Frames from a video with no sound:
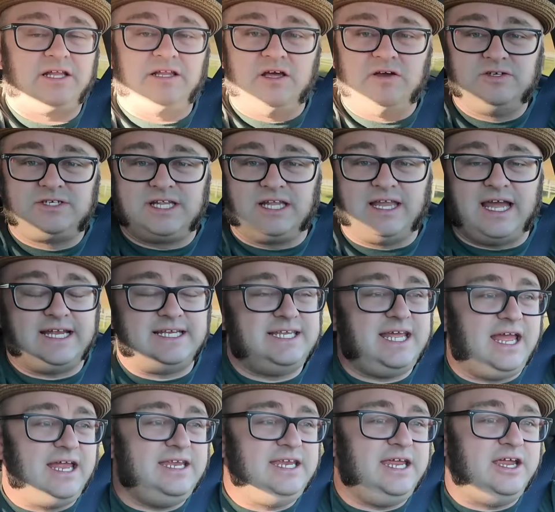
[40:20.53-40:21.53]
close to like
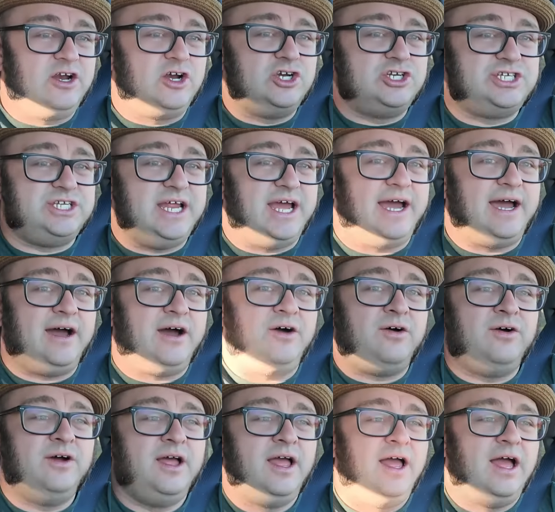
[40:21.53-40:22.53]
ten years now.
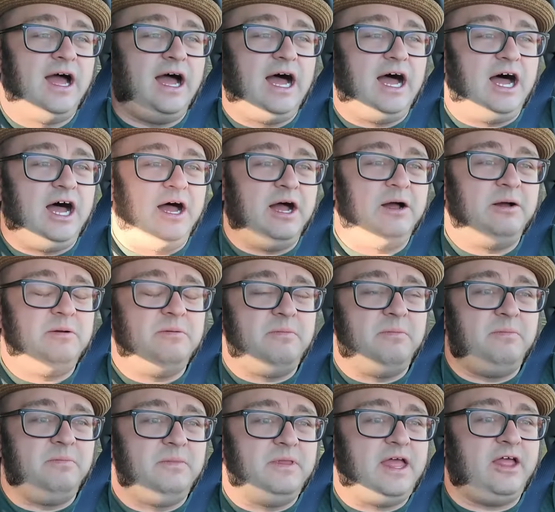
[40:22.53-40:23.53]

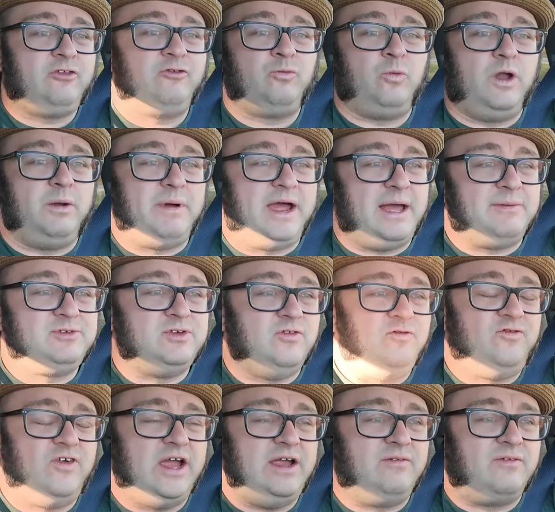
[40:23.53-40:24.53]
Um, that's one of my
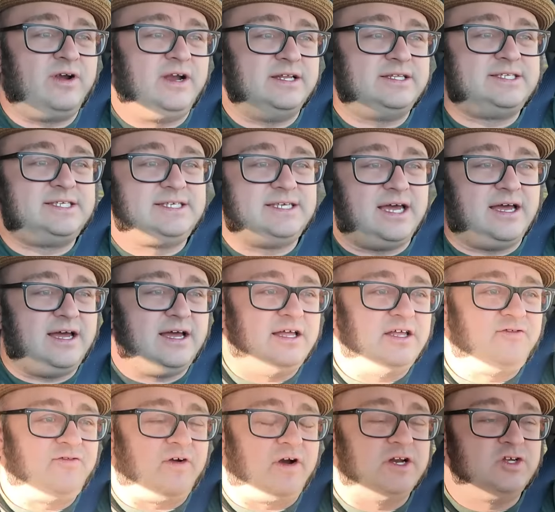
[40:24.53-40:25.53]
absolute favorites uh,
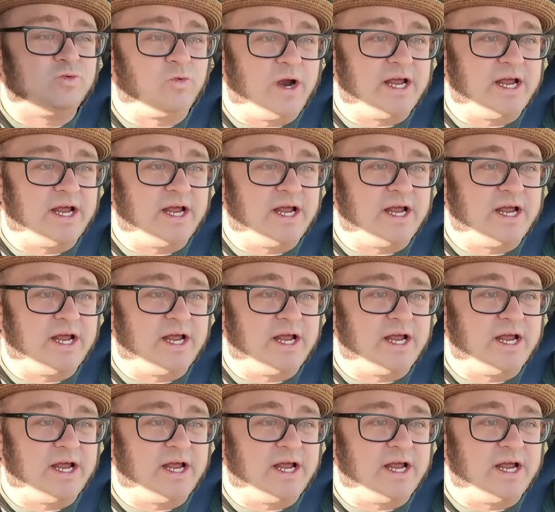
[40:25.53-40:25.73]
as far as